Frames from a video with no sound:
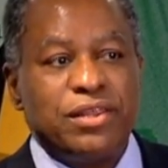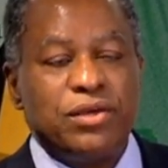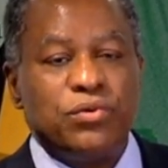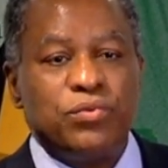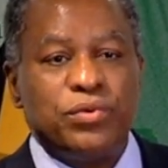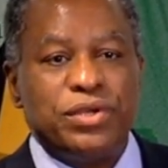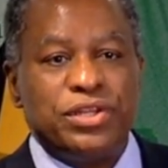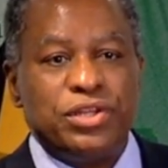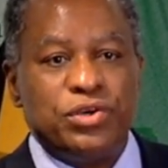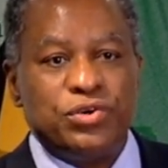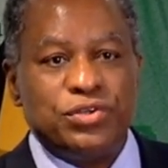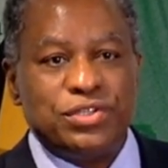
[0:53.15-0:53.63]

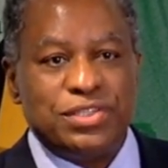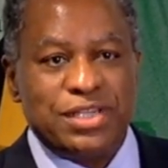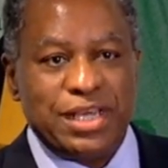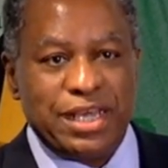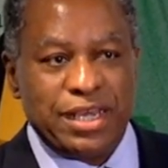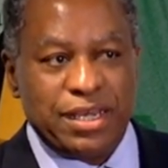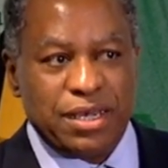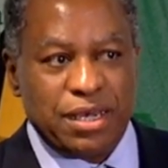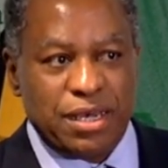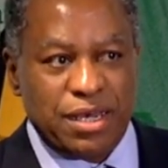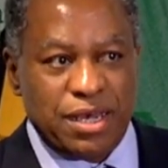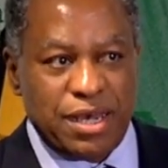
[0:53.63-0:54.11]
that we don't
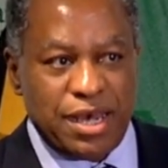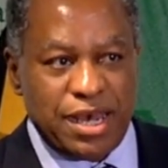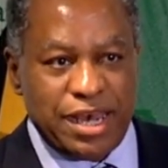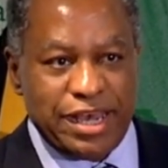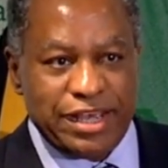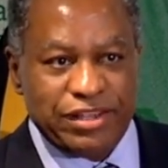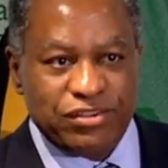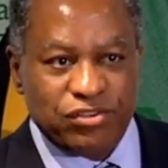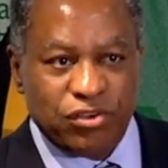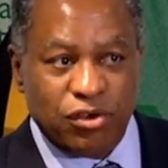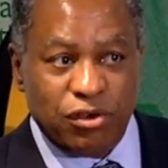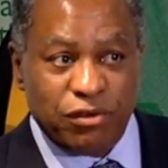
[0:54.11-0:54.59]
take our
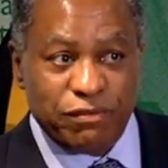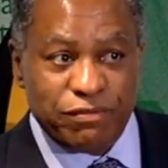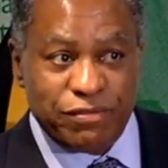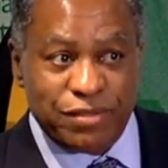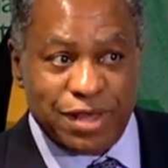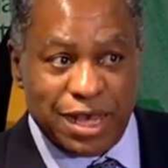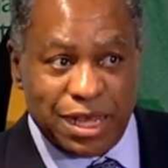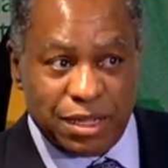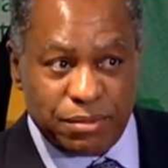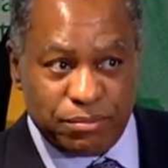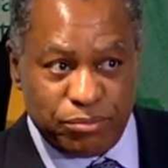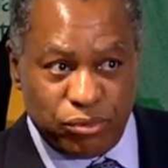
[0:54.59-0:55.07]
eyes
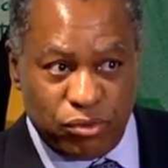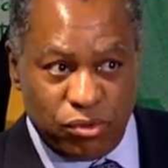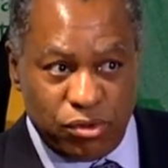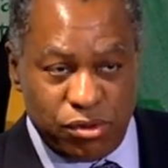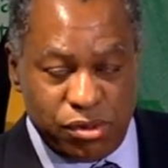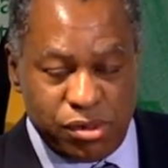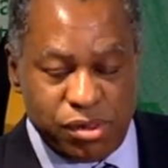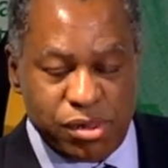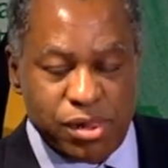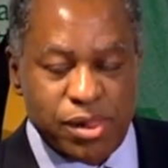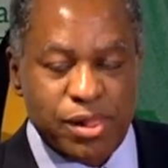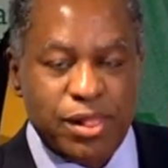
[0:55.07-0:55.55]
off that
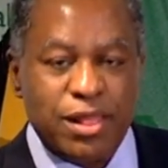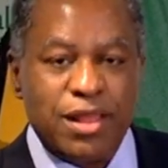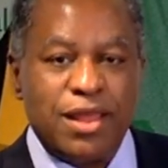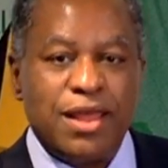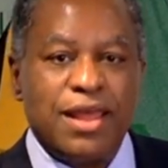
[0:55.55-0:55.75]
ball,